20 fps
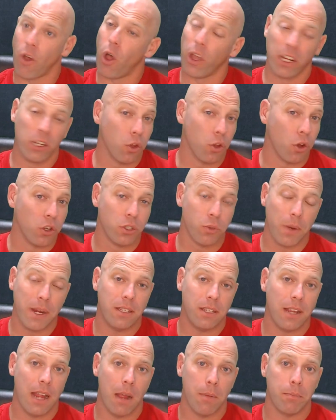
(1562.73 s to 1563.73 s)
all I can throw is three
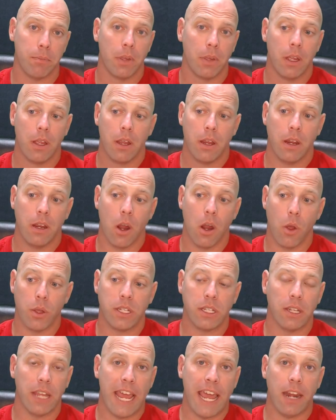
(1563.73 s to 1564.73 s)
step, you know, a
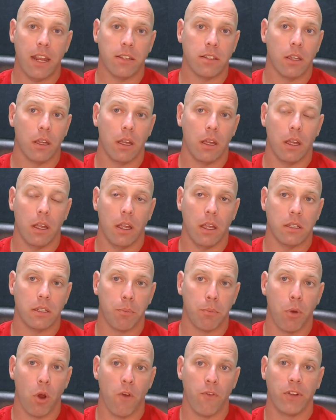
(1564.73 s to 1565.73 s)
slant is a is a
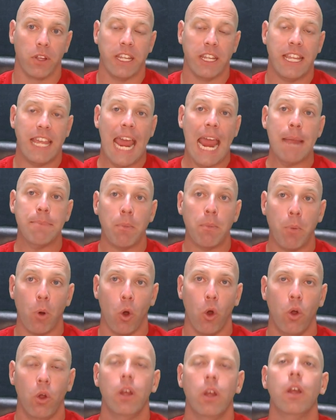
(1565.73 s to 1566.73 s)
perfectly
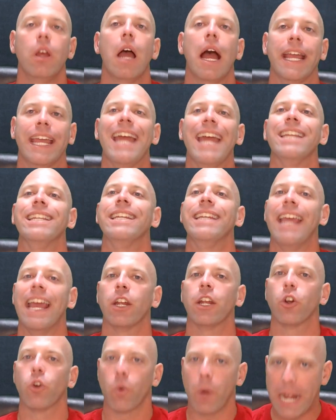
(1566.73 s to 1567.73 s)
capable again
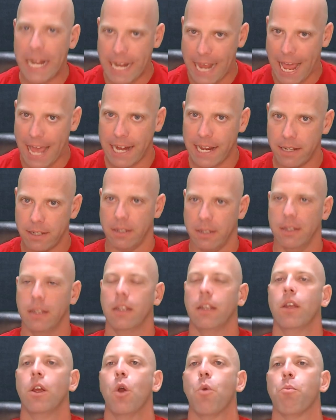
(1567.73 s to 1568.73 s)
get great at it,
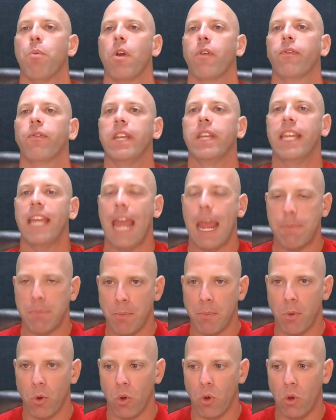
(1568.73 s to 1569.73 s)
perfectly
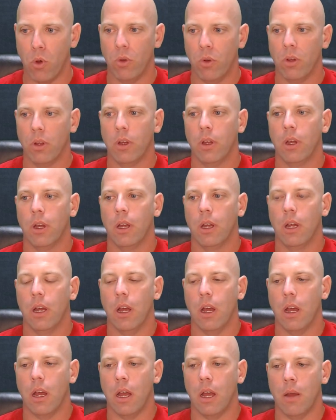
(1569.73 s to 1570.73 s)
capable
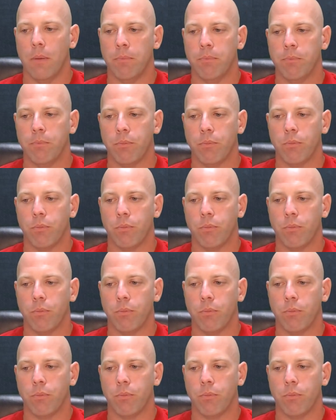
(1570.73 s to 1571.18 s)
um,